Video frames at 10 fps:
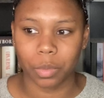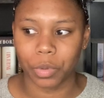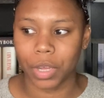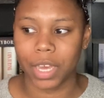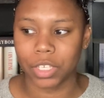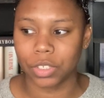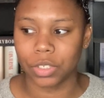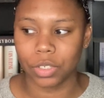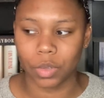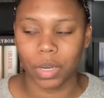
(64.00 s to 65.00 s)
a book. I
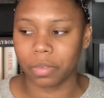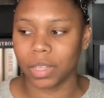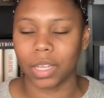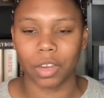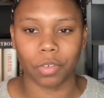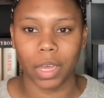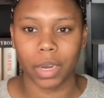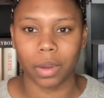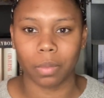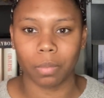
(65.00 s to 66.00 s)
don't even like
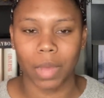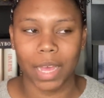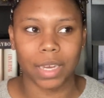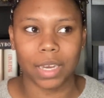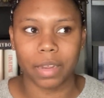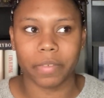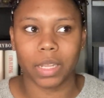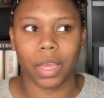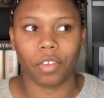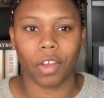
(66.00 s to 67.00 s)
writing. I didn't even
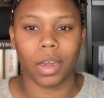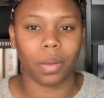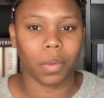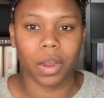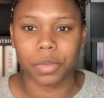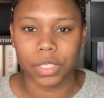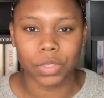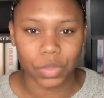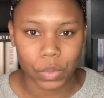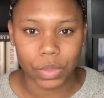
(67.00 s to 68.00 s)
like writing when I was in
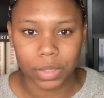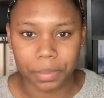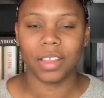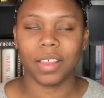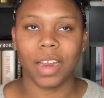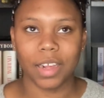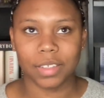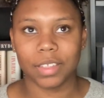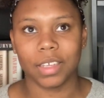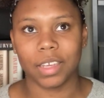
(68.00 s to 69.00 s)
school. The
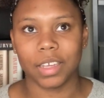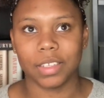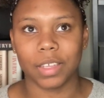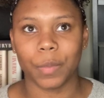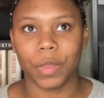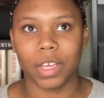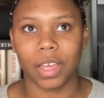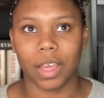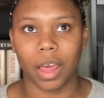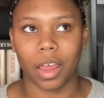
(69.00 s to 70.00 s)
next thing is
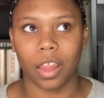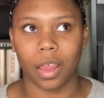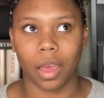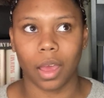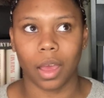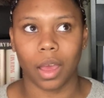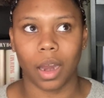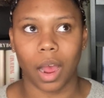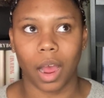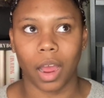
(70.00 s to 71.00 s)
something that
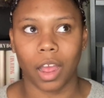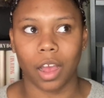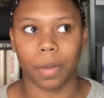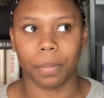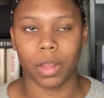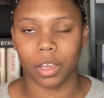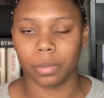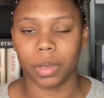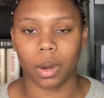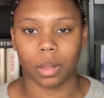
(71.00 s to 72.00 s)
I complain
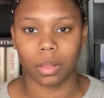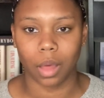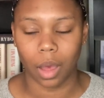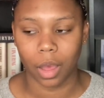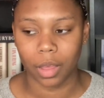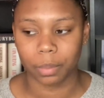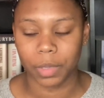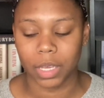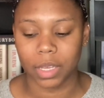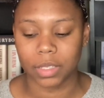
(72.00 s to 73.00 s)
about a lot
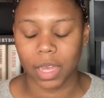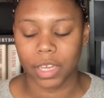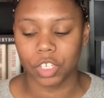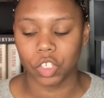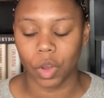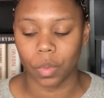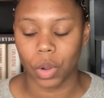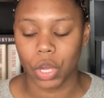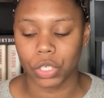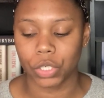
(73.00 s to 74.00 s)
because I
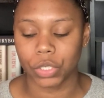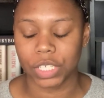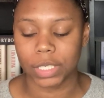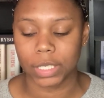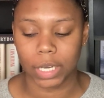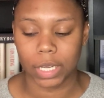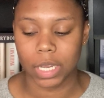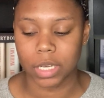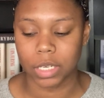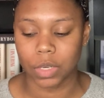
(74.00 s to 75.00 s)
don't
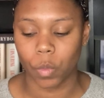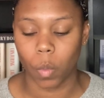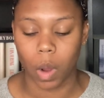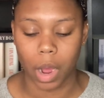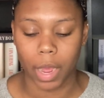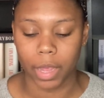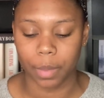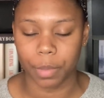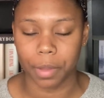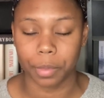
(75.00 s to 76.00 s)
understand why
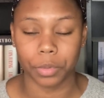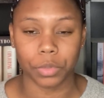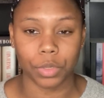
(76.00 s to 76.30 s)
people